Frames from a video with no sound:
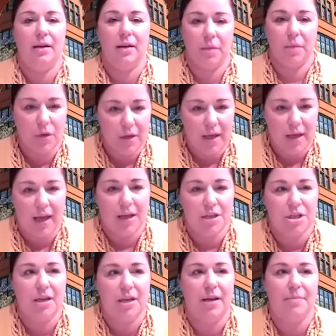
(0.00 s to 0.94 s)

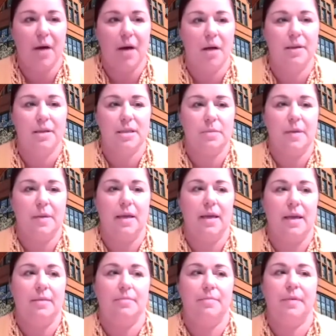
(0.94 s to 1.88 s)
communication, and public
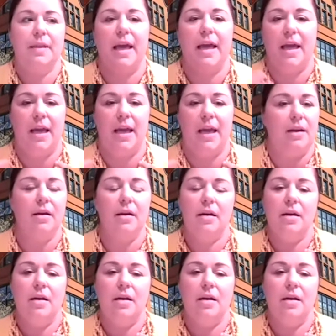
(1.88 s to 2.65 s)
speaking playing